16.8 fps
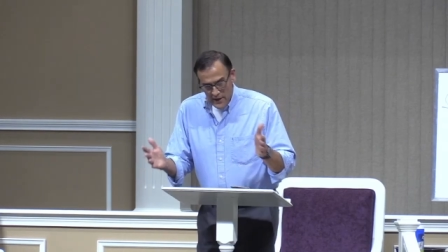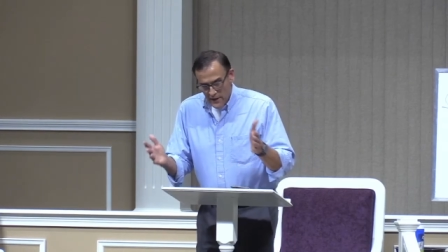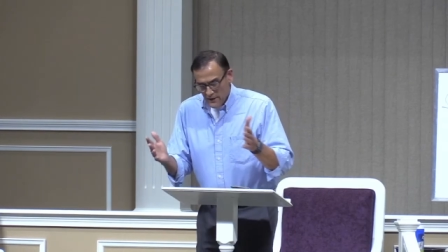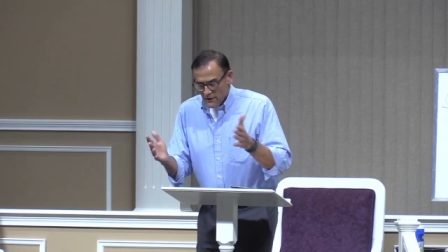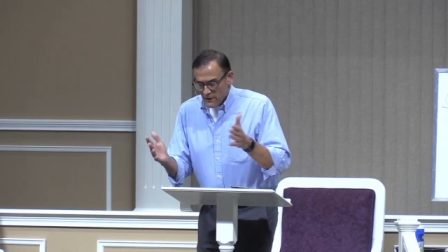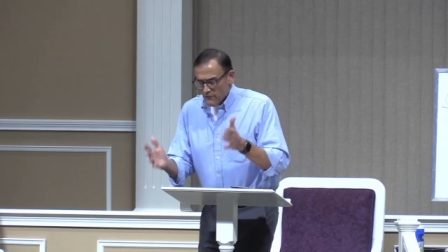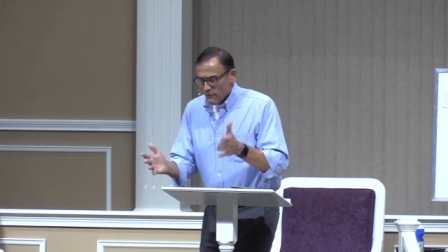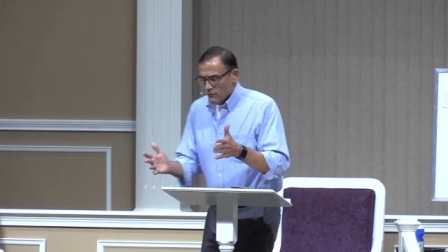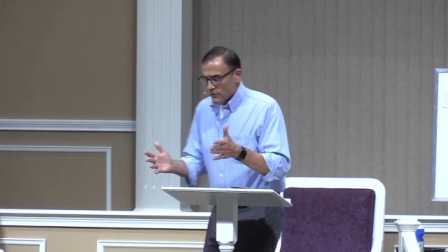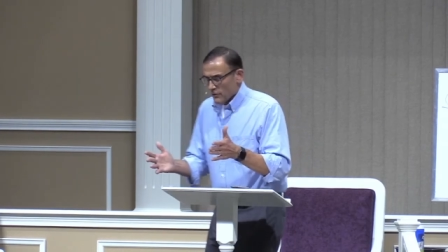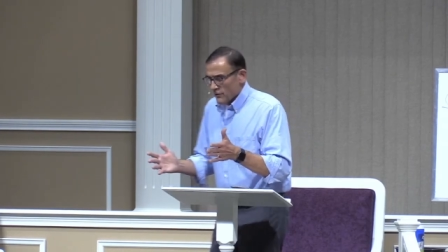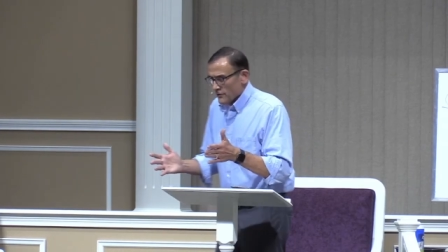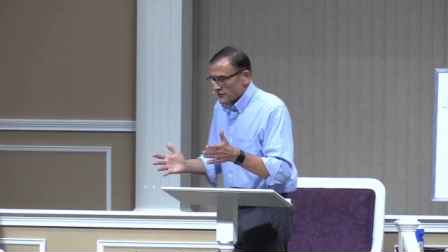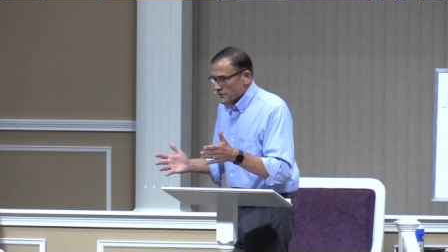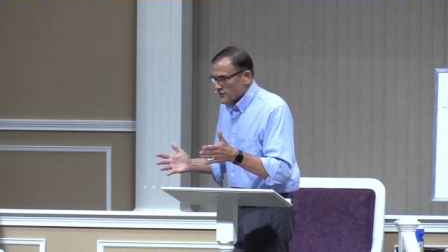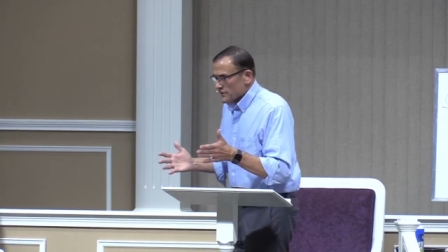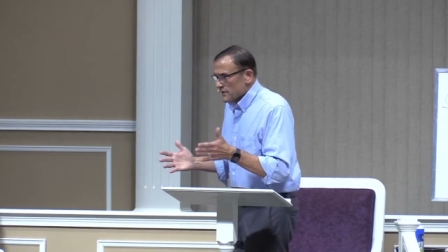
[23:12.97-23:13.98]
In other
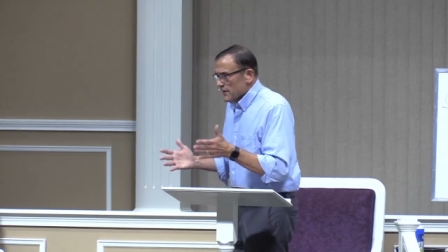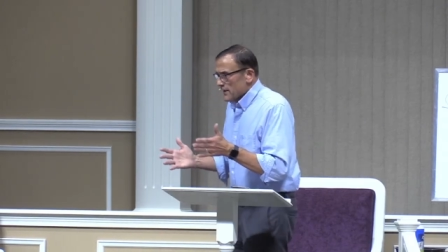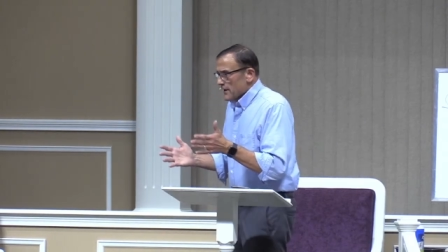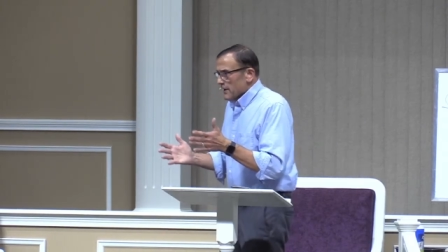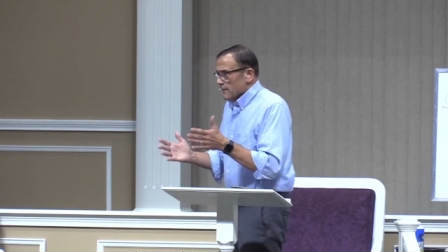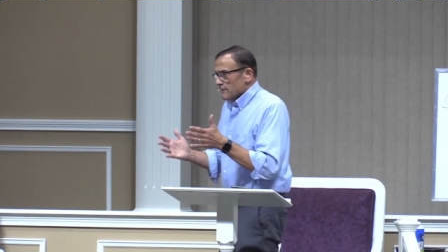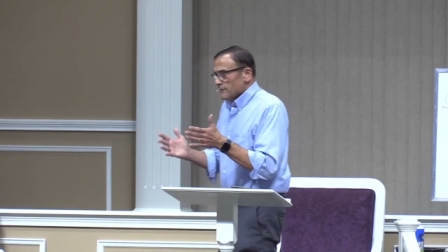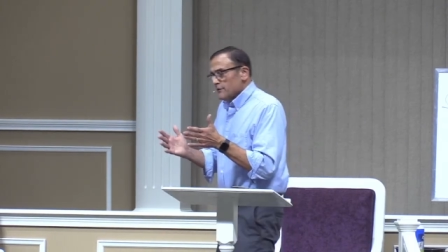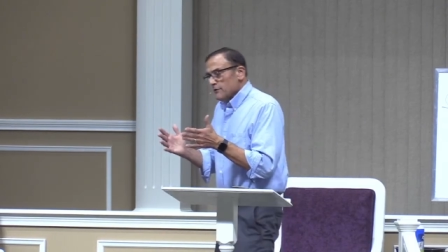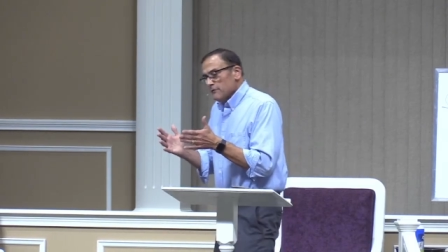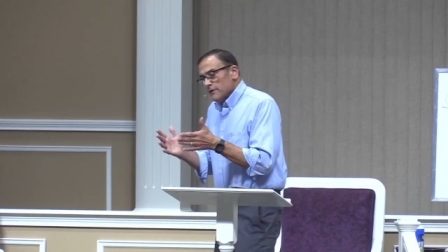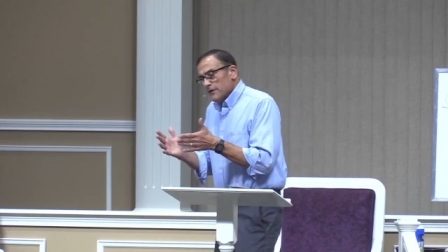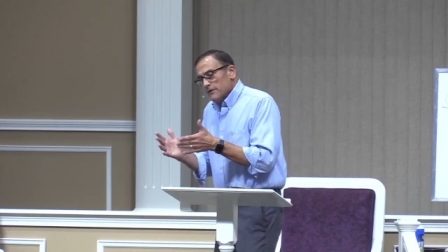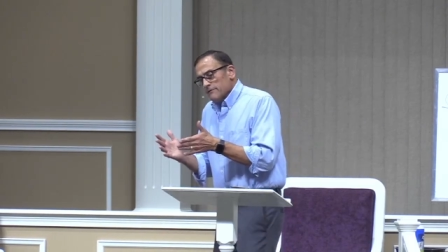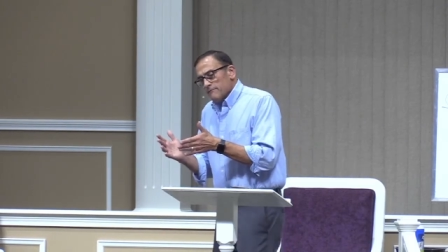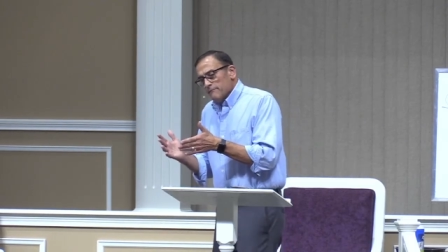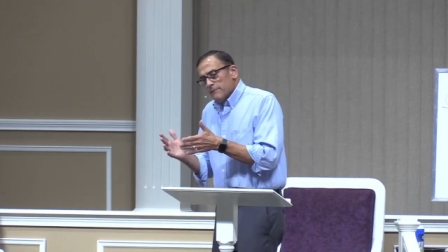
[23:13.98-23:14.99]
words,
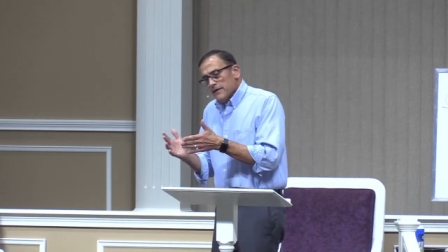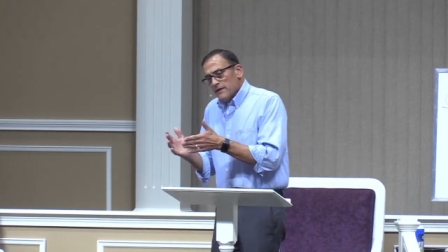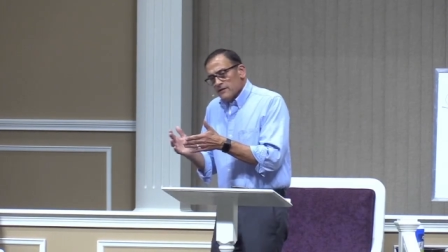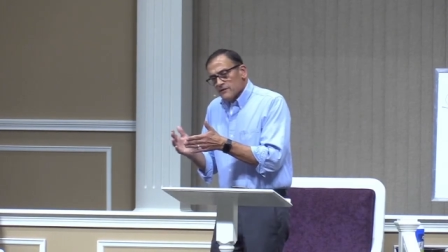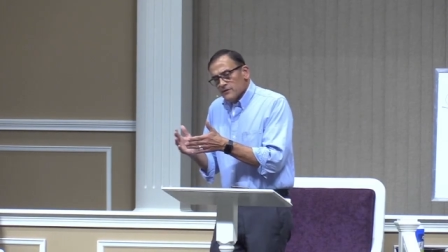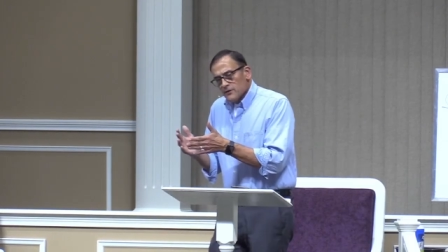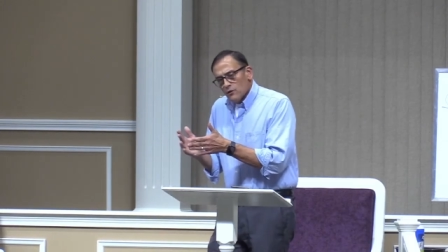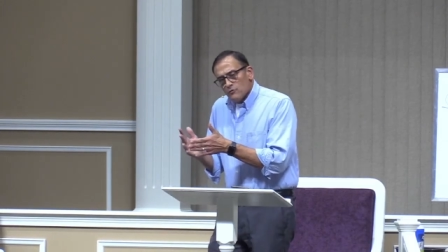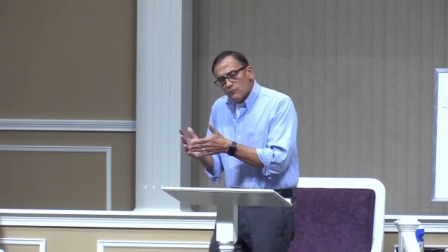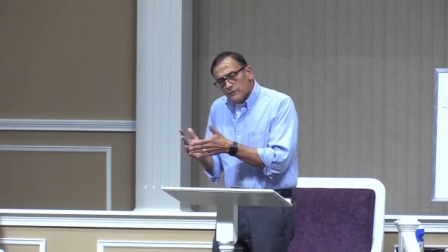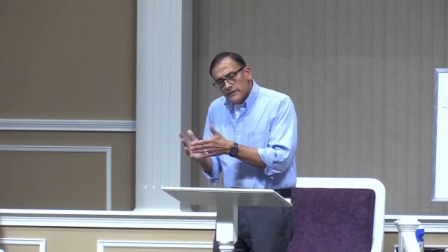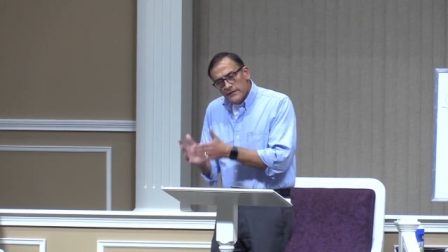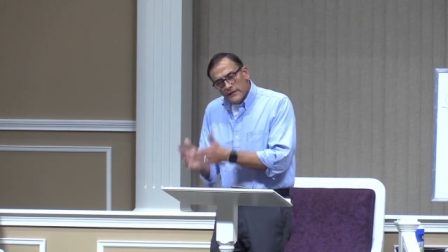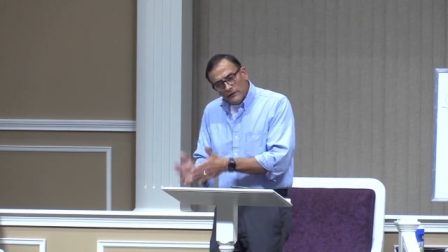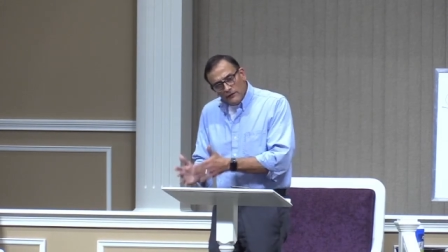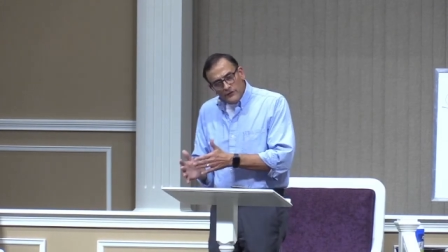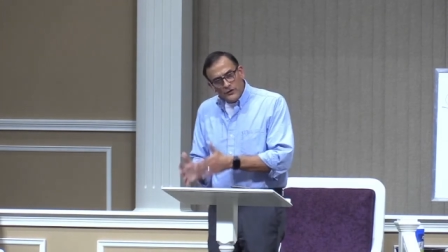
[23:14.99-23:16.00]
doing, being so
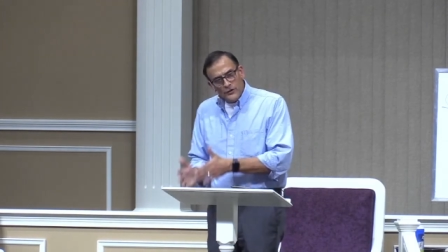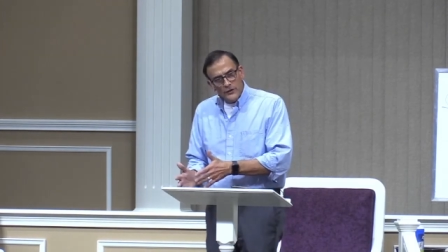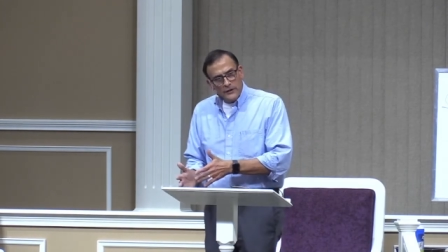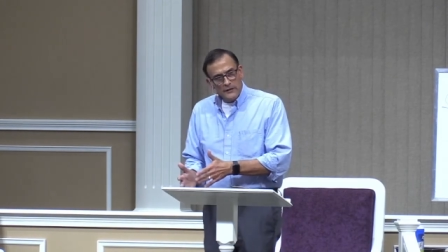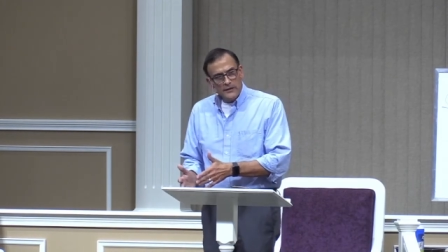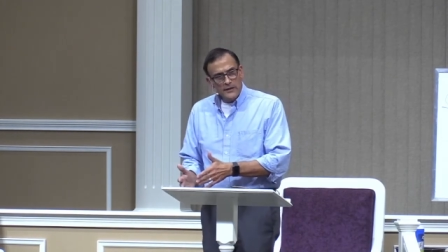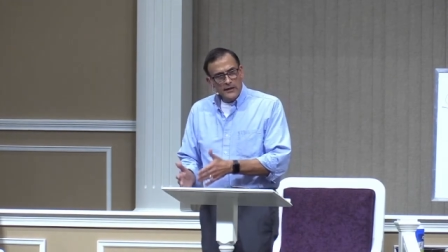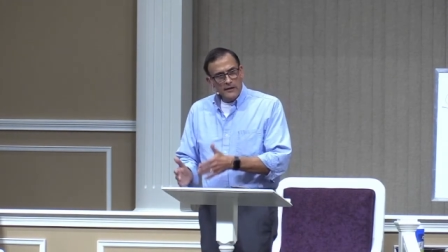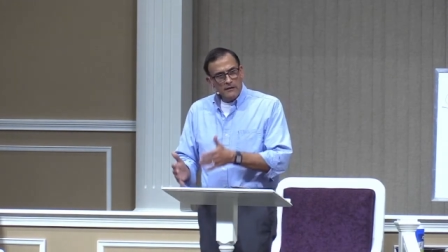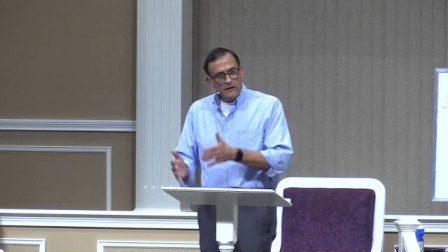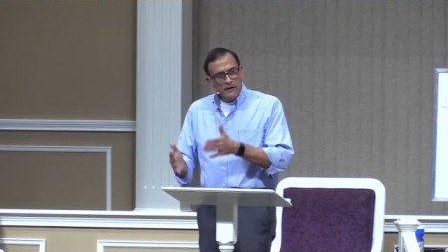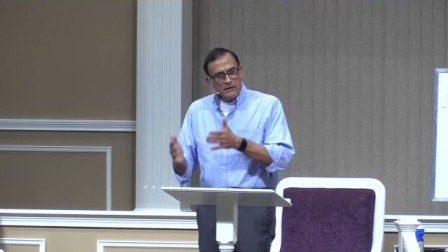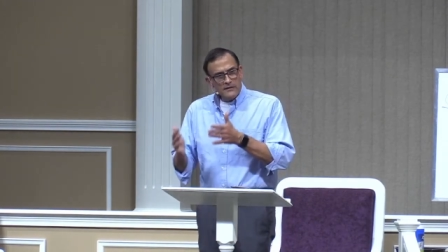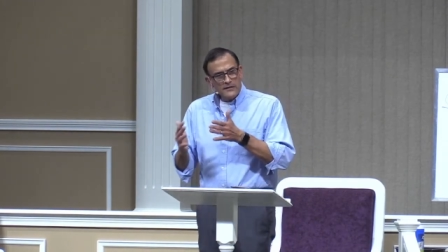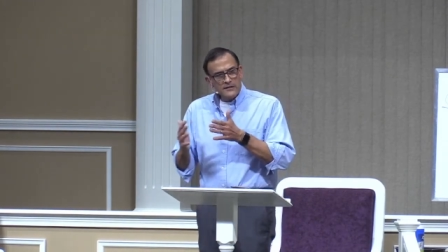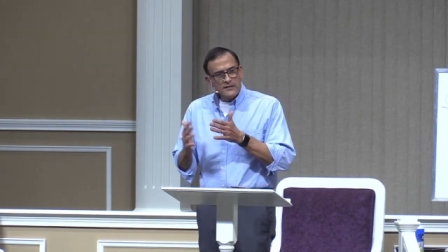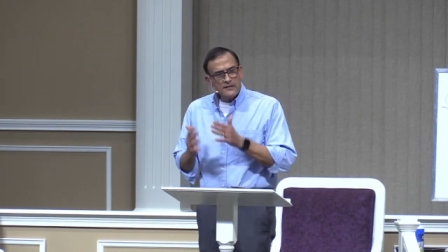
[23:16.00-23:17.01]
diligent in
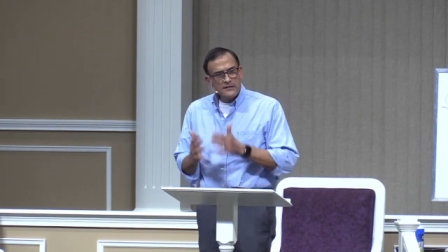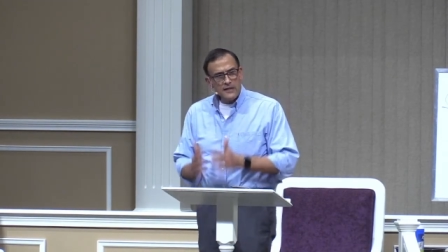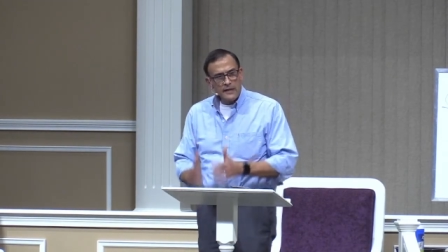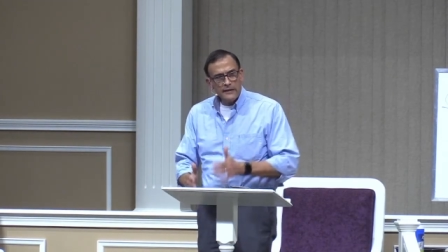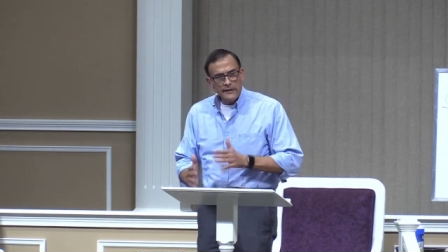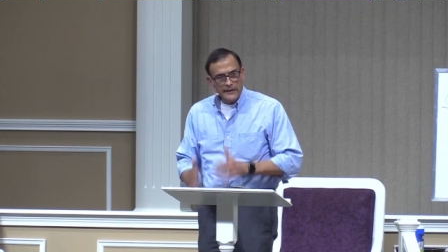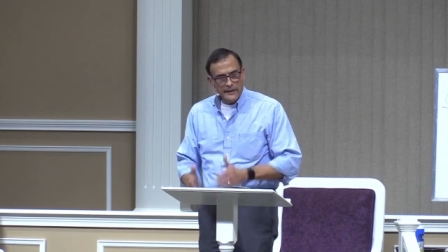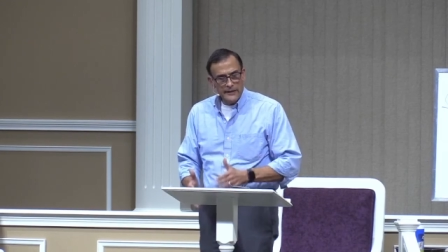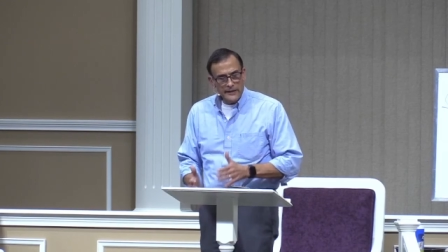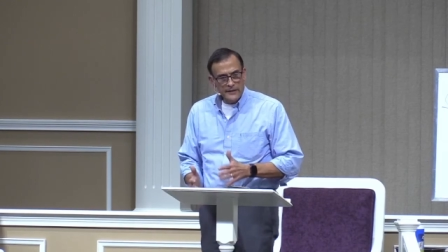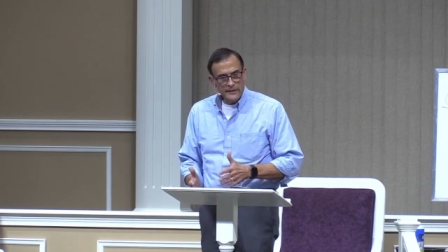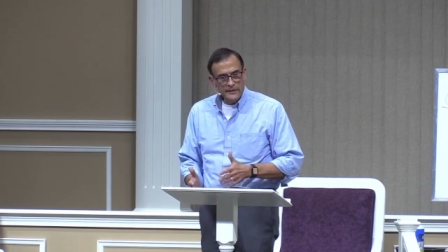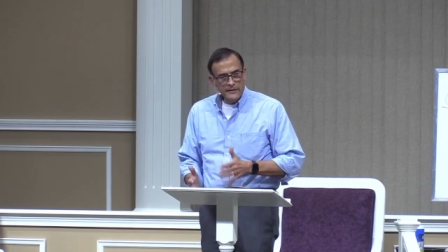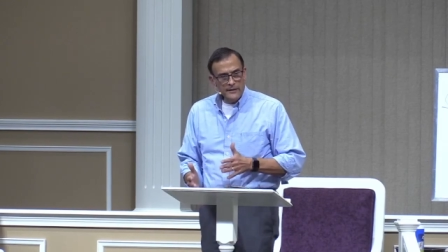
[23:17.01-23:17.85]
our study